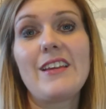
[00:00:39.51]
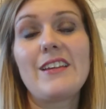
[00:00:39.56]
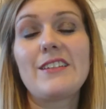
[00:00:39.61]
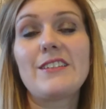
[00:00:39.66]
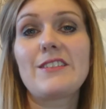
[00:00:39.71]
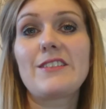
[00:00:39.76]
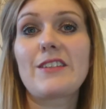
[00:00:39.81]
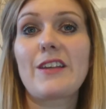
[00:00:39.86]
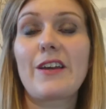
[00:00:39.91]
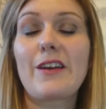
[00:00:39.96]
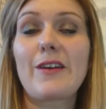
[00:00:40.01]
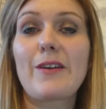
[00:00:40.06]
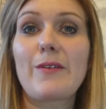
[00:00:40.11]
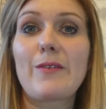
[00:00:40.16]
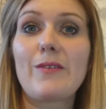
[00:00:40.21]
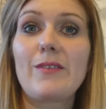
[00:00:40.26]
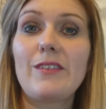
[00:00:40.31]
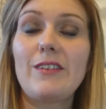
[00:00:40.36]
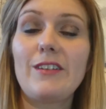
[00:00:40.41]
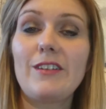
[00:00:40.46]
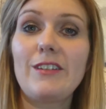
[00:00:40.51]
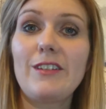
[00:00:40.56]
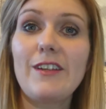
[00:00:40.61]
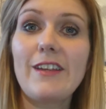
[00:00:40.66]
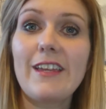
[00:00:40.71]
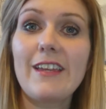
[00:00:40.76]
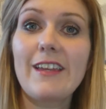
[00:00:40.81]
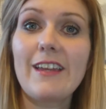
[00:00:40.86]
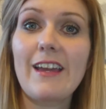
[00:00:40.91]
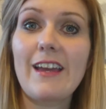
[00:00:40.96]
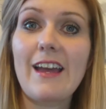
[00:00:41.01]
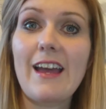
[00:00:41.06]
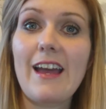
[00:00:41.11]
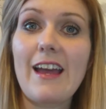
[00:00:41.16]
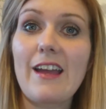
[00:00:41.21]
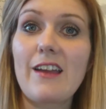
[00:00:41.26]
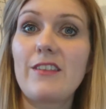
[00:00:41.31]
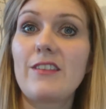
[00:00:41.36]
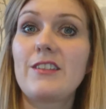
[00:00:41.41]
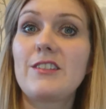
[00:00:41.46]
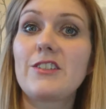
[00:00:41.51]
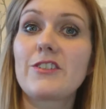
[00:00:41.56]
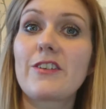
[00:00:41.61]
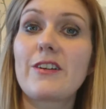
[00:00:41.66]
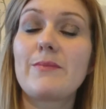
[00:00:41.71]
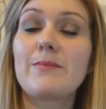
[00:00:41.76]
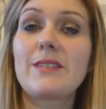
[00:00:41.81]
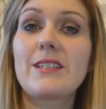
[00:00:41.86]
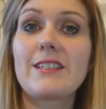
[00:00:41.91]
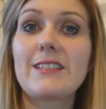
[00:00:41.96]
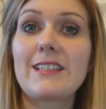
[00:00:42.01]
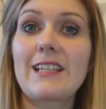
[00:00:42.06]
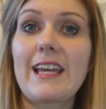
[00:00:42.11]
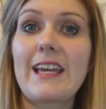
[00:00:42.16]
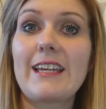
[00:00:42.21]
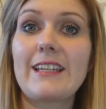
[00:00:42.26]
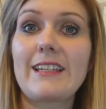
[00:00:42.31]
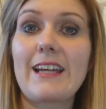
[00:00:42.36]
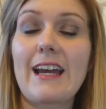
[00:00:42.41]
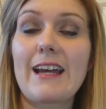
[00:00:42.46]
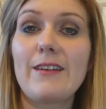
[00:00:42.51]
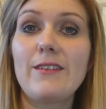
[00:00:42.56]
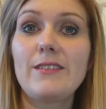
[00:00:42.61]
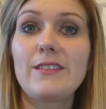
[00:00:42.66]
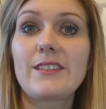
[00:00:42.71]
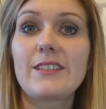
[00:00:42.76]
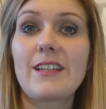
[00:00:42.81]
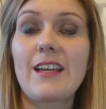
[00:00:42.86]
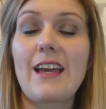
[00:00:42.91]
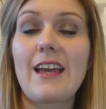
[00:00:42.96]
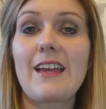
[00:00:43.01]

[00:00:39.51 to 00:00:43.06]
So looking at how the script is laid out,